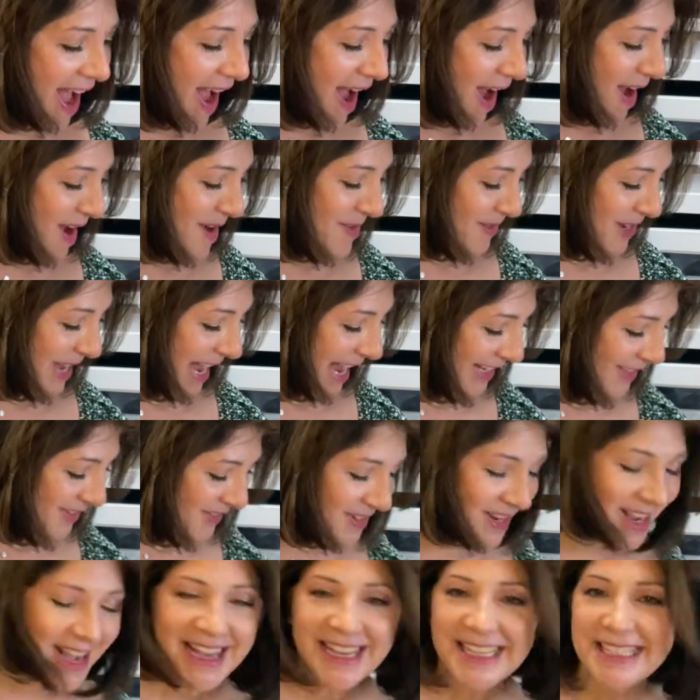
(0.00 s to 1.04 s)
Okay, you
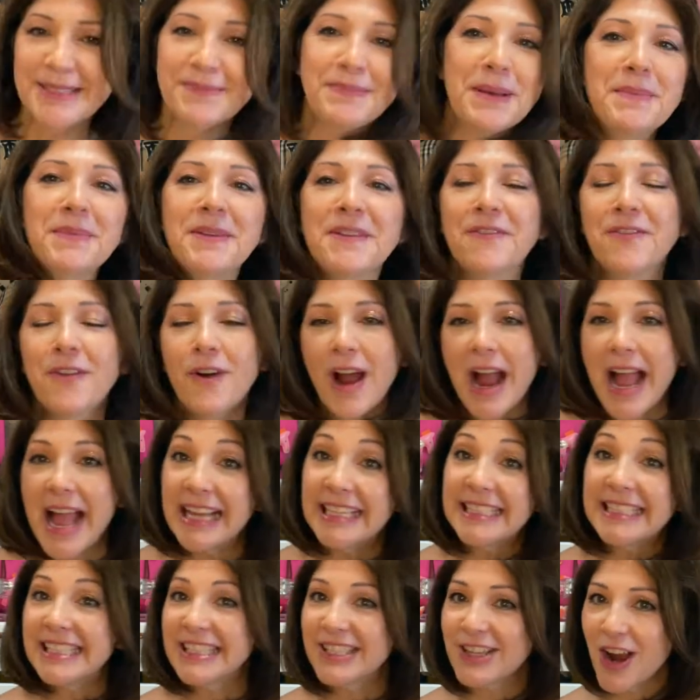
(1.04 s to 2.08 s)
guys, but before I
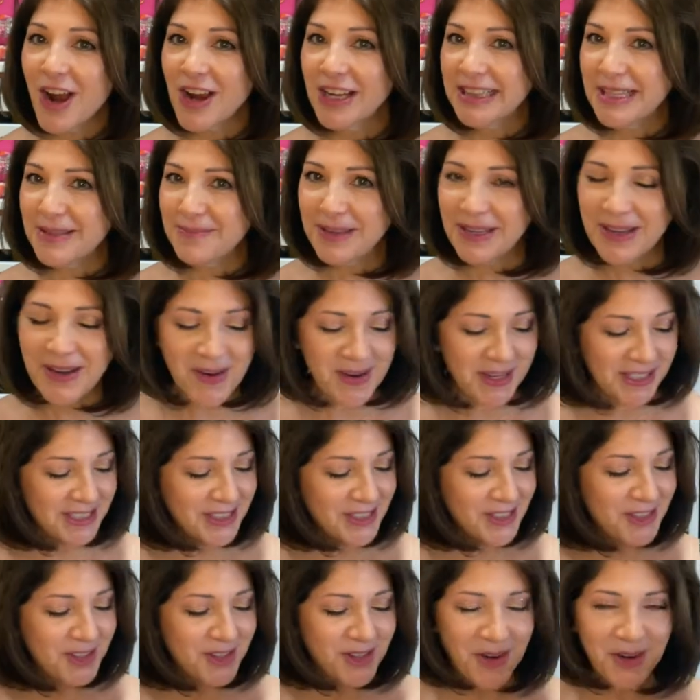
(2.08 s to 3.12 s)
start, let me go ahead and
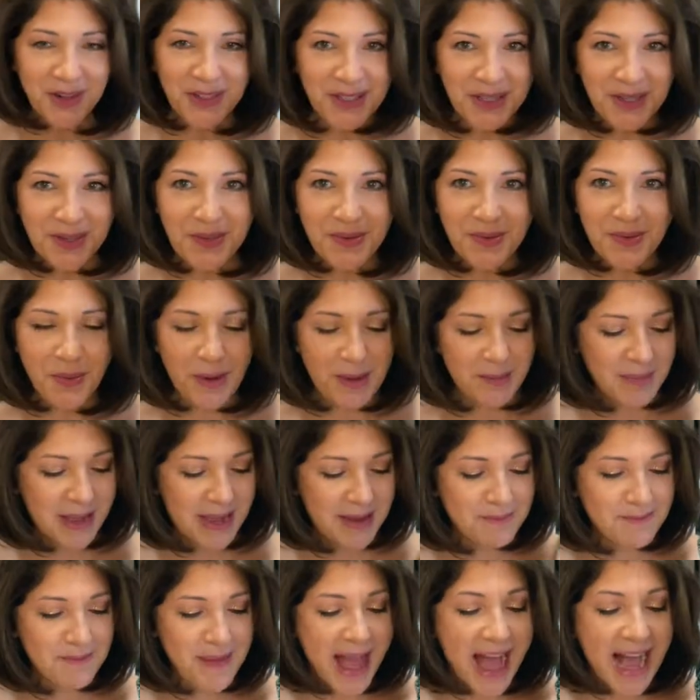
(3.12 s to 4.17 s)
show you what my
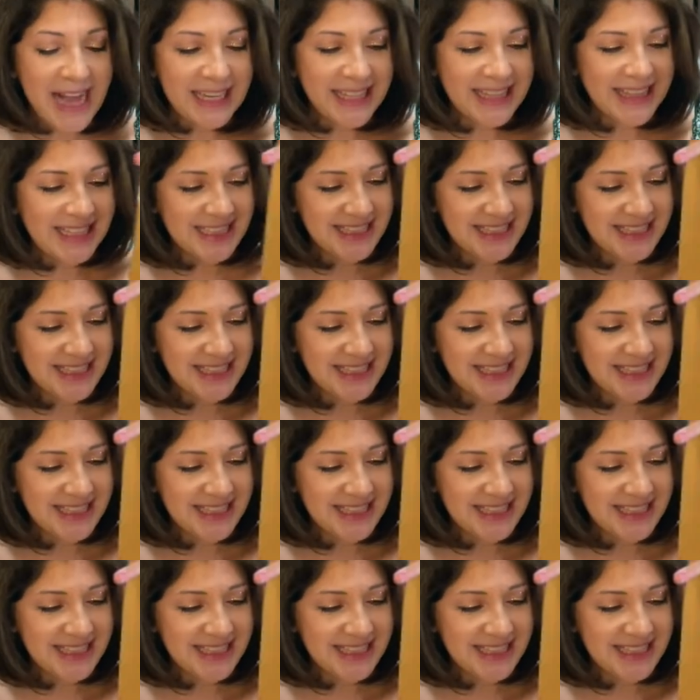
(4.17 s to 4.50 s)
bag of the